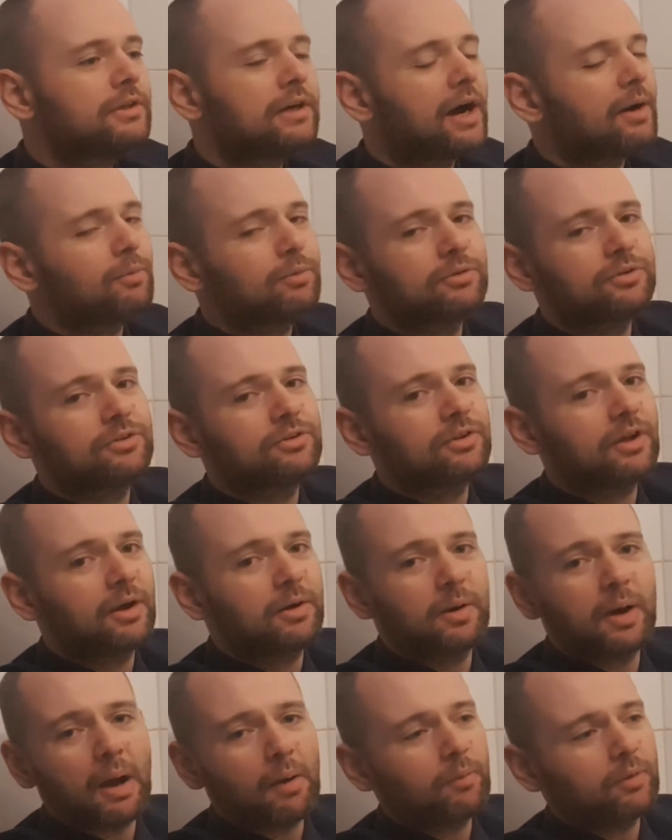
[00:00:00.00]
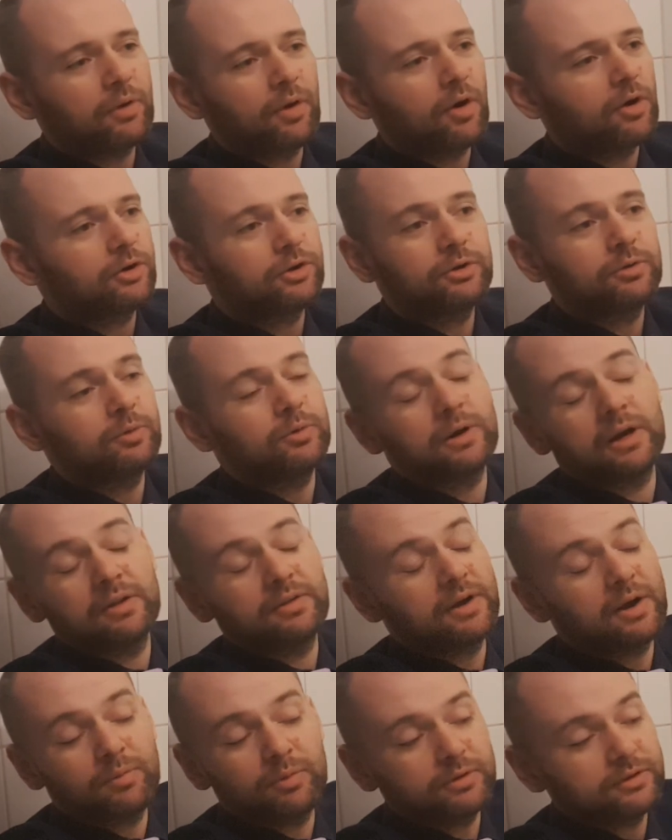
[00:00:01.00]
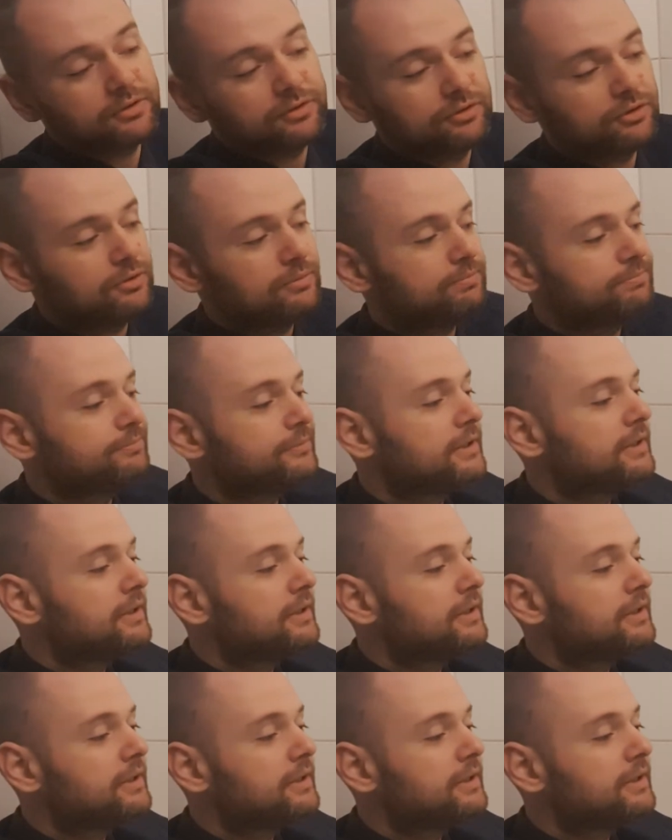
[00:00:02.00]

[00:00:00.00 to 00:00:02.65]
I will argue, or I will assume.